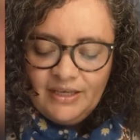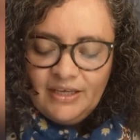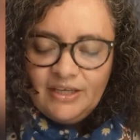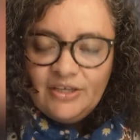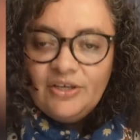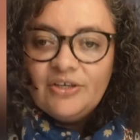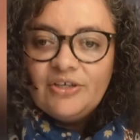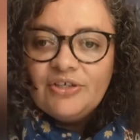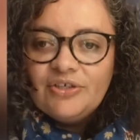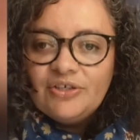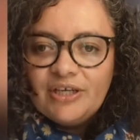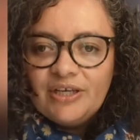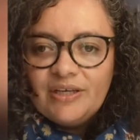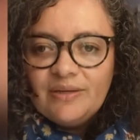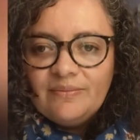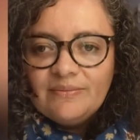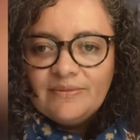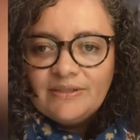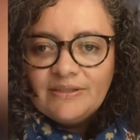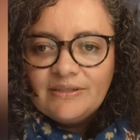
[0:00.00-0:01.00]
In your
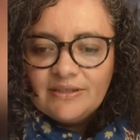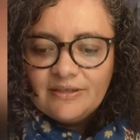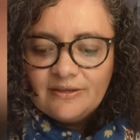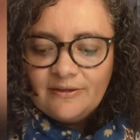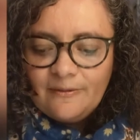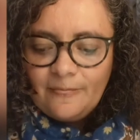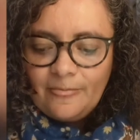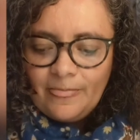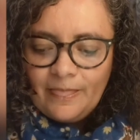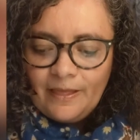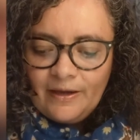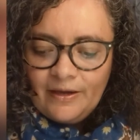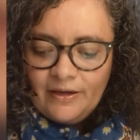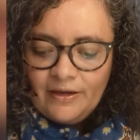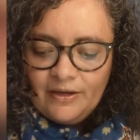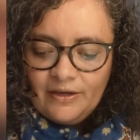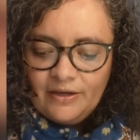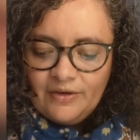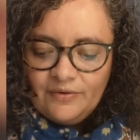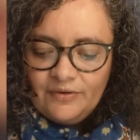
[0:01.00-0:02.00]
dreams,
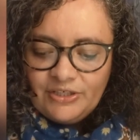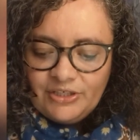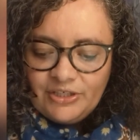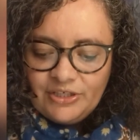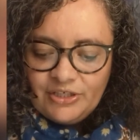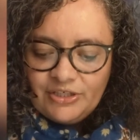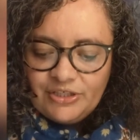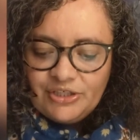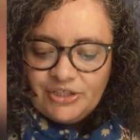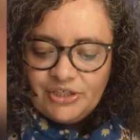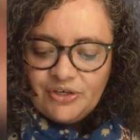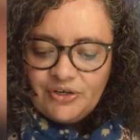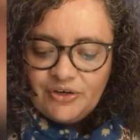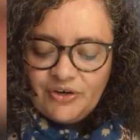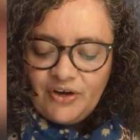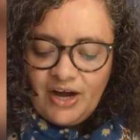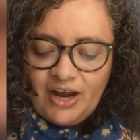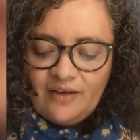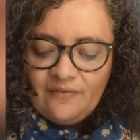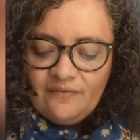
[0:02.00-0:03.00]
you return to your
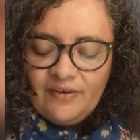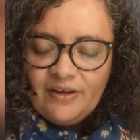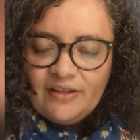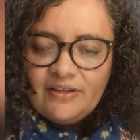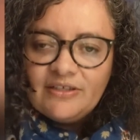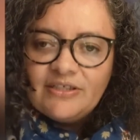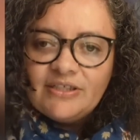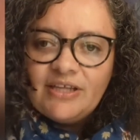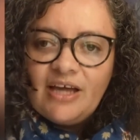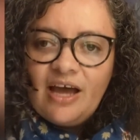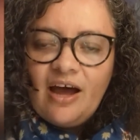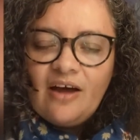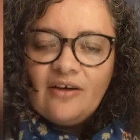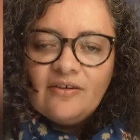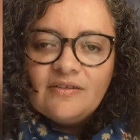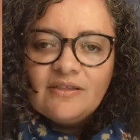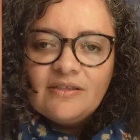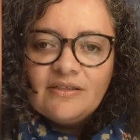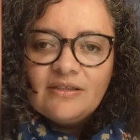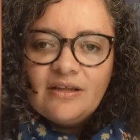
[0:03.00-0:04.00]
grandfather's
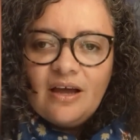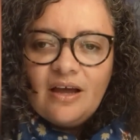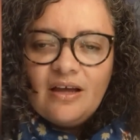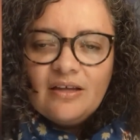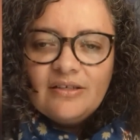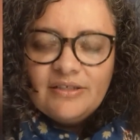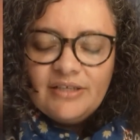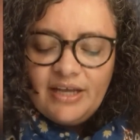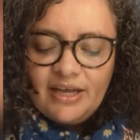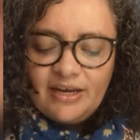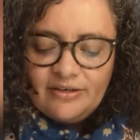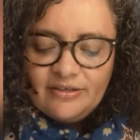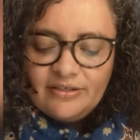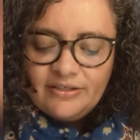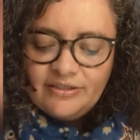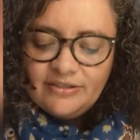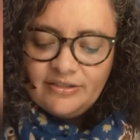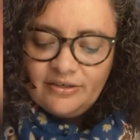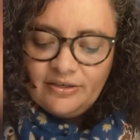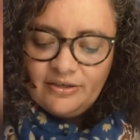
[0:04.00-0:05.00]
house on
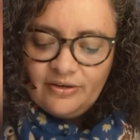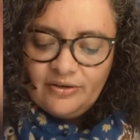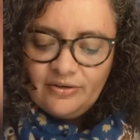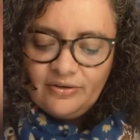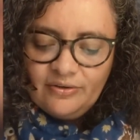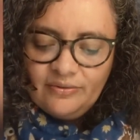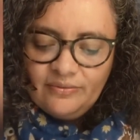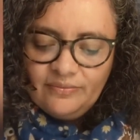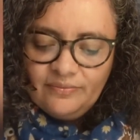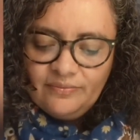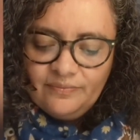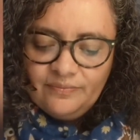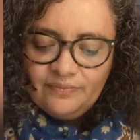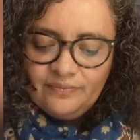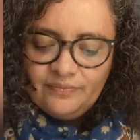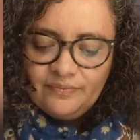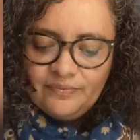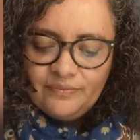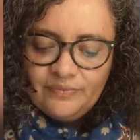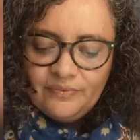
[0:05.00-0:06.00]
Tanner Circle.
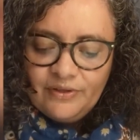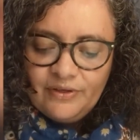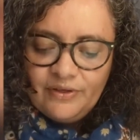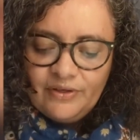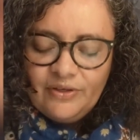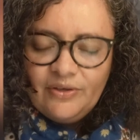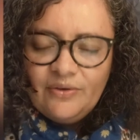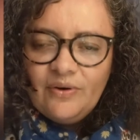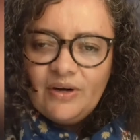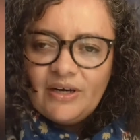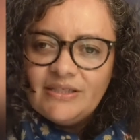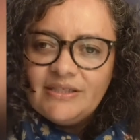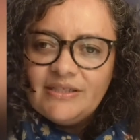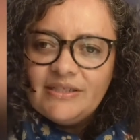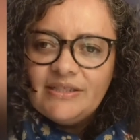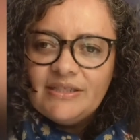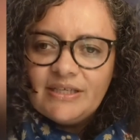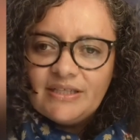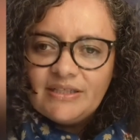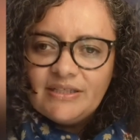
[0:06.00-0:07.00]
You are
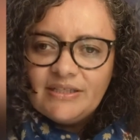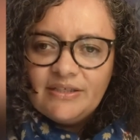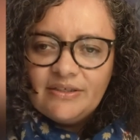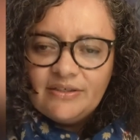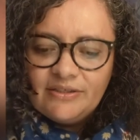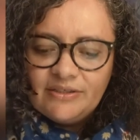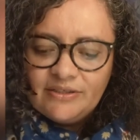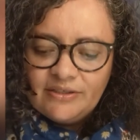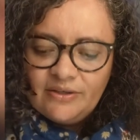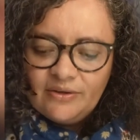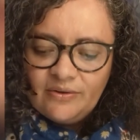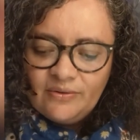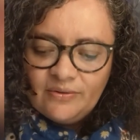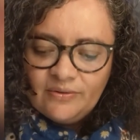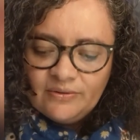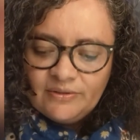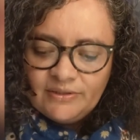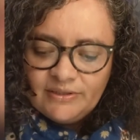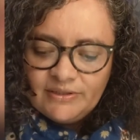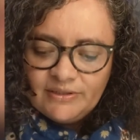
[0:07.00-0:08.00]
6 years
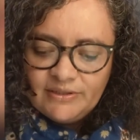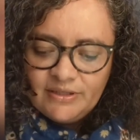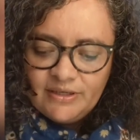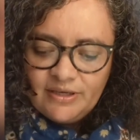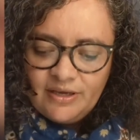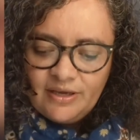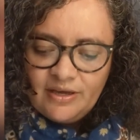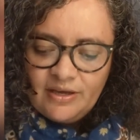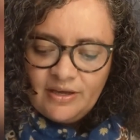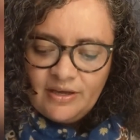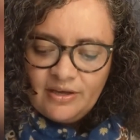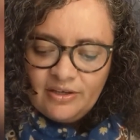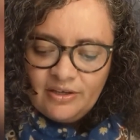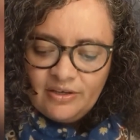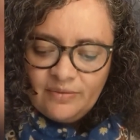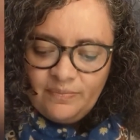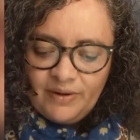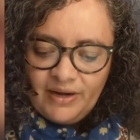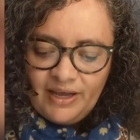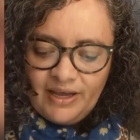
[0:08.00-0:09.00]
old.
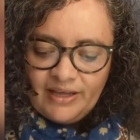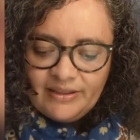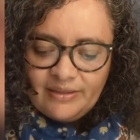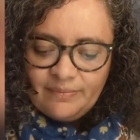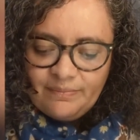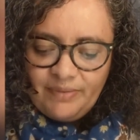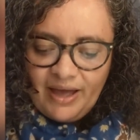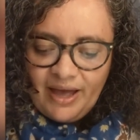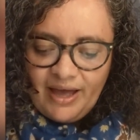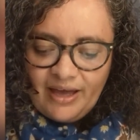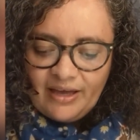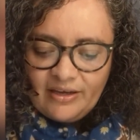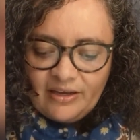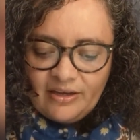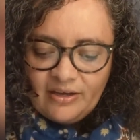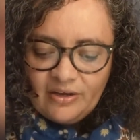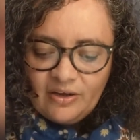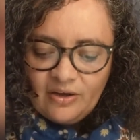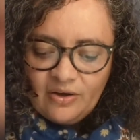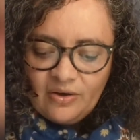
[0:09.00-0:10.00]
You play at the
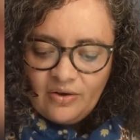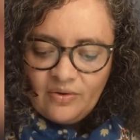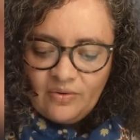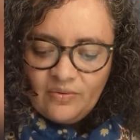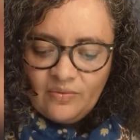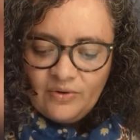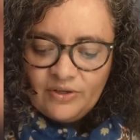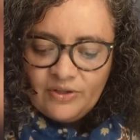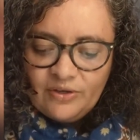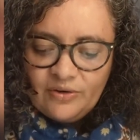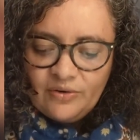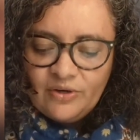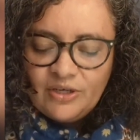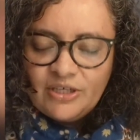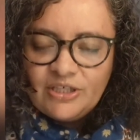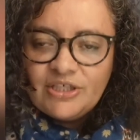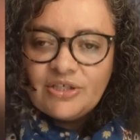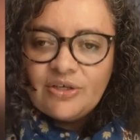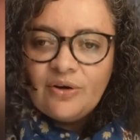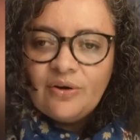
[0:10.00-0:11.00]
back where the
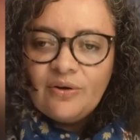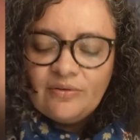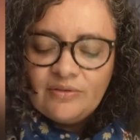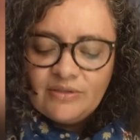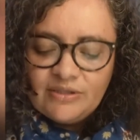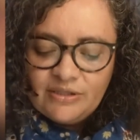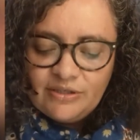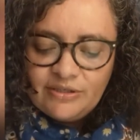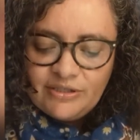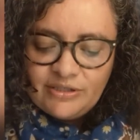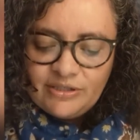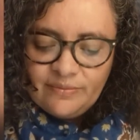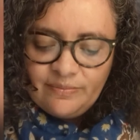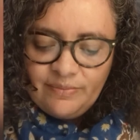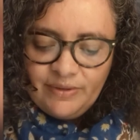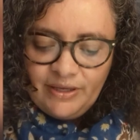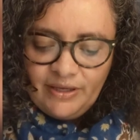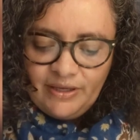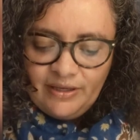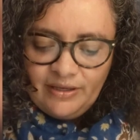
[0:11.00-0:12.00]
orange groves used to
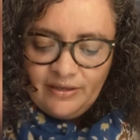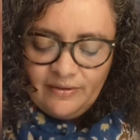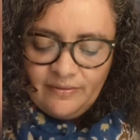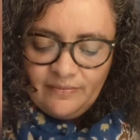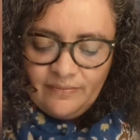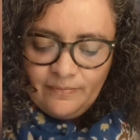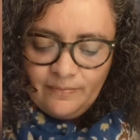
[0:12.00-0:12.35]
be.